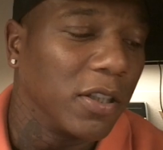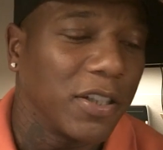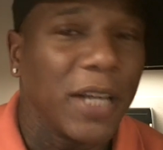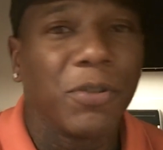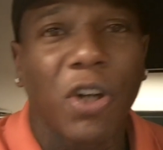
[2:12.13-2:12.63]
the
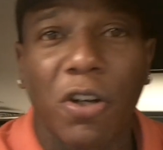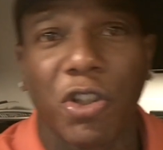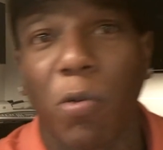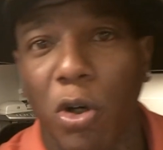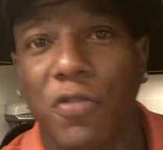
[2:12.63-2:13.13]
same
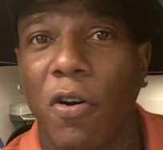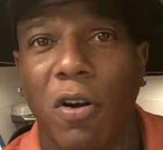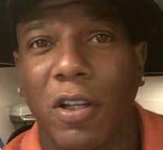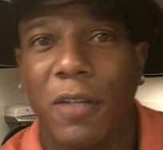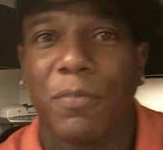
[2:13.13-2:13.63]
charger works for
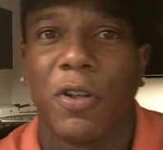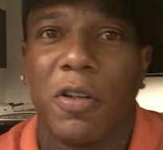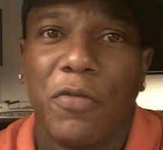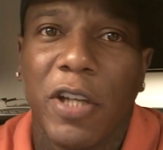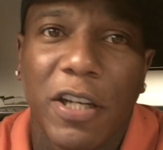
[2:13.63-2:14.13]
all of them. So
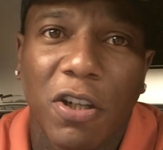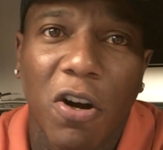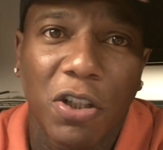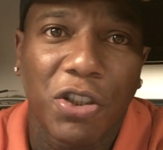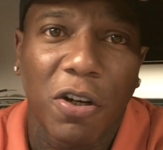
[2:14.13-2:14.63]
if you get a
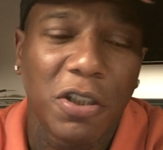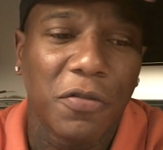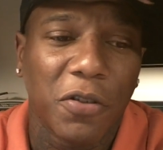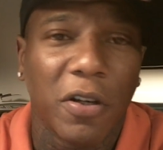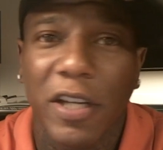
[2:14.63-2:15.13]
car
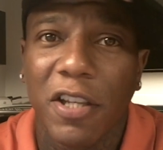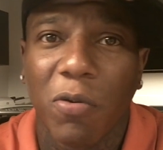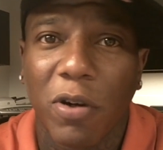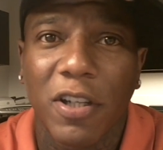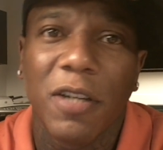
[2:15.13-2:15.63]
charger for either
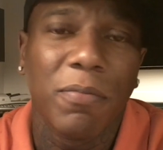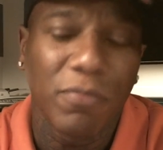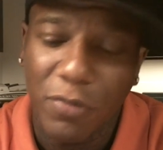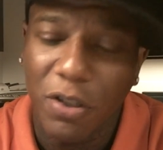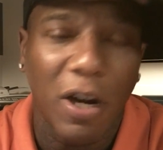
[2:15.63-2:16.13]
one of
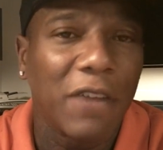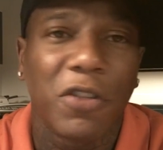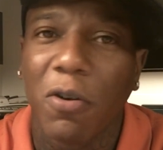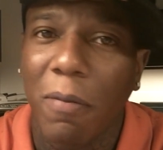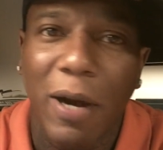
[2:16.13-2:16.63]
them, you don't have
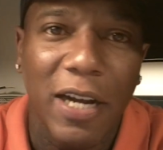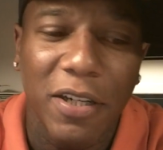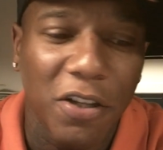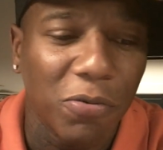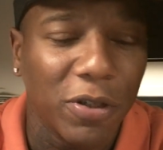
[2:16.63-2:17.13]
to go and buy
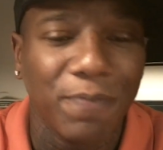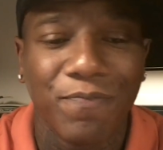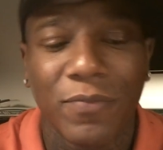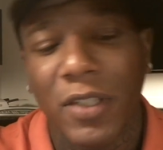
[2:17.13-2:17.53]
another one.